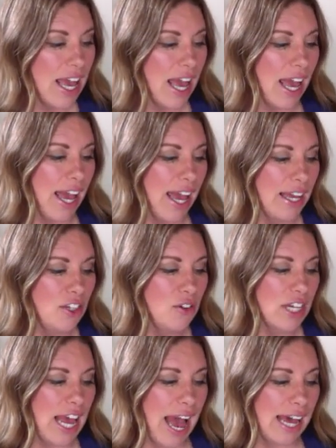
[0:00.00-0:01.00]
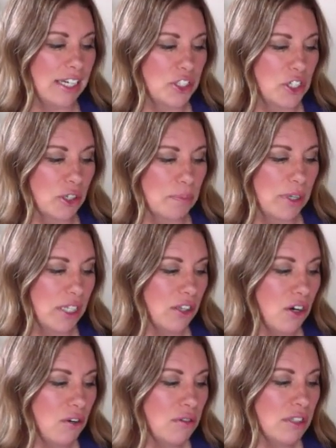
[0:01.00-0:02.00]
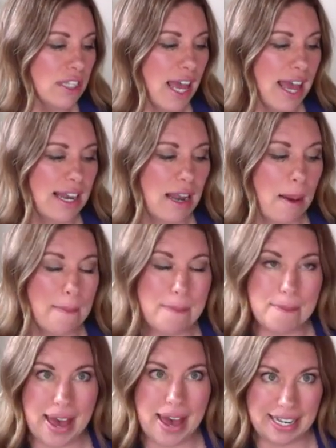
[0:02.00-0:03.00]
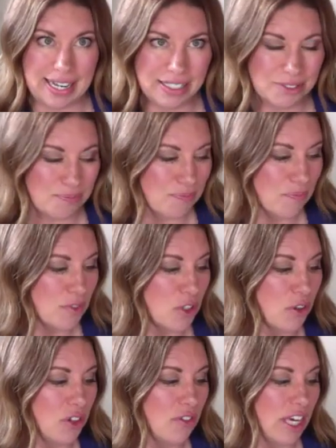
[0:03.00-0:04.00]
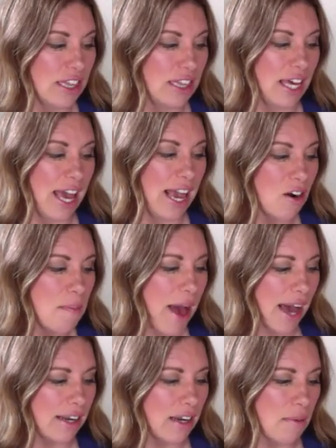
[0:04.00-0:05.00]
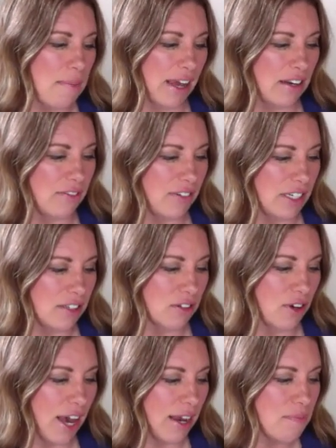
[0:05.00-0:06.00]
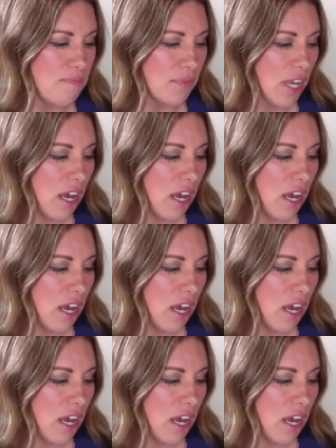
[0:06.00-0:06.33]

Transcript: And you can add it to your pillows and bedding, so you get the aromatic benefits, okay?